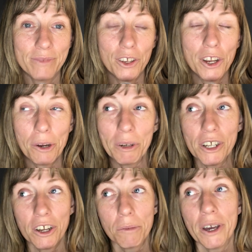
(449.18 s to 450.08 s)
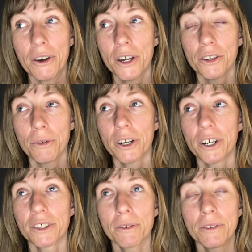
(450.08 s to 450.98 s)
You hear me talk about a new
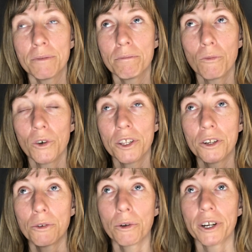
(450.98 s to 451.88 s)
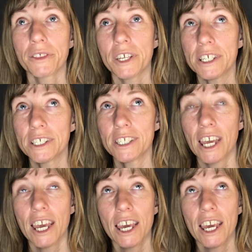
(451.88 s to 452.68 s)
earth, and what the new earth is